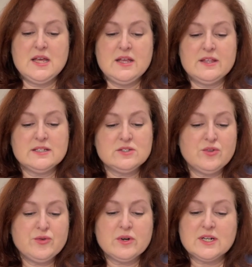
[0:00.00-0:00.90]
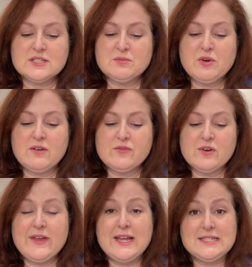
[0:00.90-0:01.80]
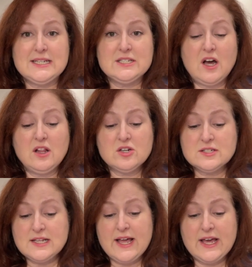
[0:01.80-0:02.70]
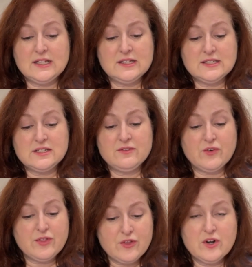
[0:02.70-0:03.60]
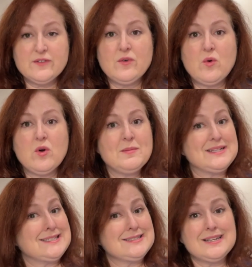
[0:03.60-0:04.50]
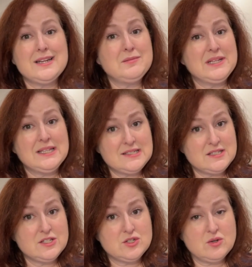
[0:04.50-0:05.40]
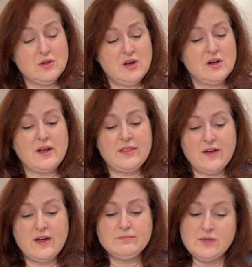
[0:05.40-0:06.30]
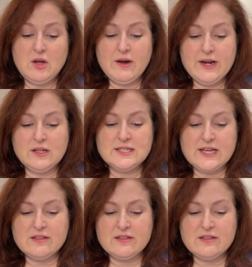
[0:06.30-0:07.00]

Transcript: This sold through a customer offer of $18. I had it listed for $34, but since it had been listed so long, I thought, all right, I'll take